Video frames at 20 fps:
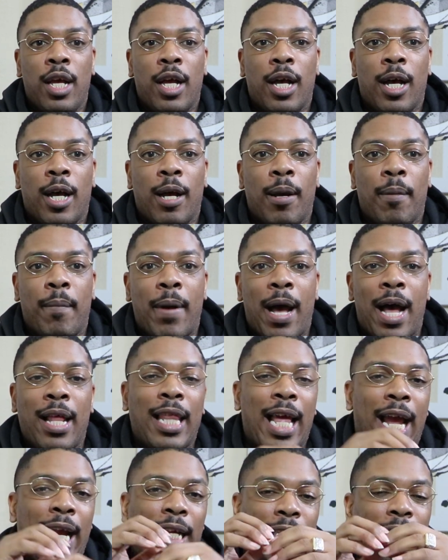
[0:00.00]
I
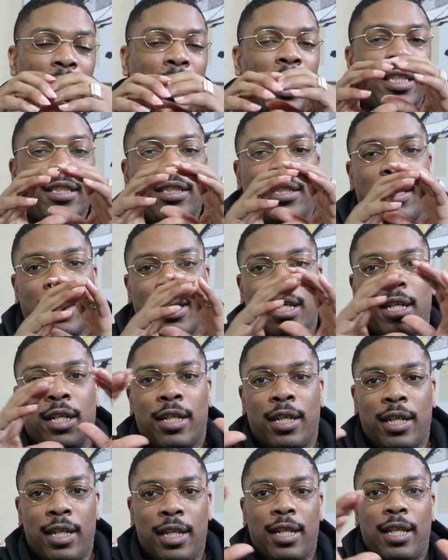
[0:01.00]
like things
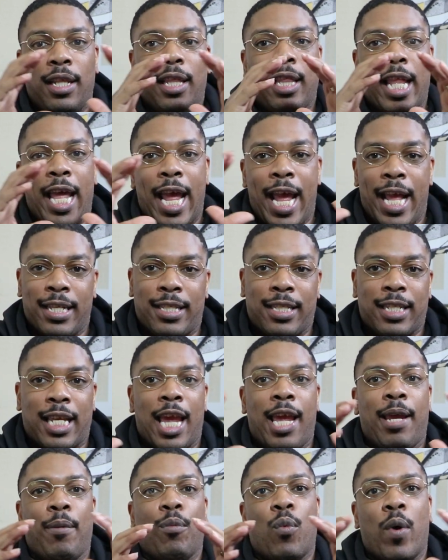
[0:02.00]
the
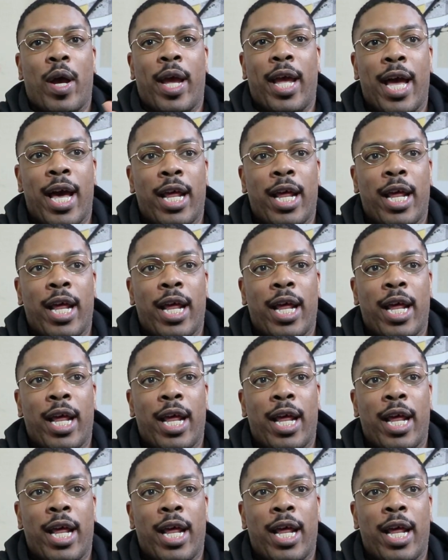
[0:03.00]
landscape way.